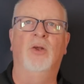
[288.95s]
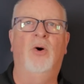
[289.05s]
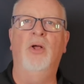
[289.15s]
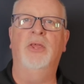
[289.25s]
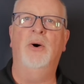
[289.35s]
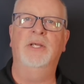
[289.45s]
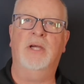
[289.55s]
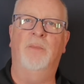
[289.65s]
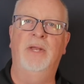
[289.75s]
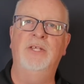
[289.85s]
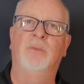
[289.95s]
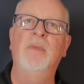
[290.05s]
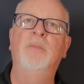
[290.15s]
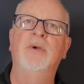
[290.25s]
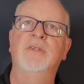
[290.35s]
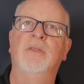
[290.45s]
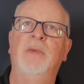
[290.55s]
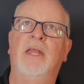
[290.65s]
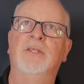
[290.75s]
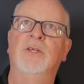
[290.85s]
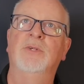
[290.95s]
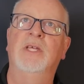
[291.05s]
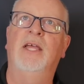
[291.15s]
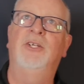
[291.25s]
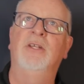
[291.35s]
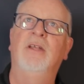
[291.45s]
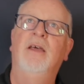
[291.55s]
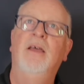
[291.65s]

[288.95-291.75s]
You know, all the OS companies are members of the MIDI Association,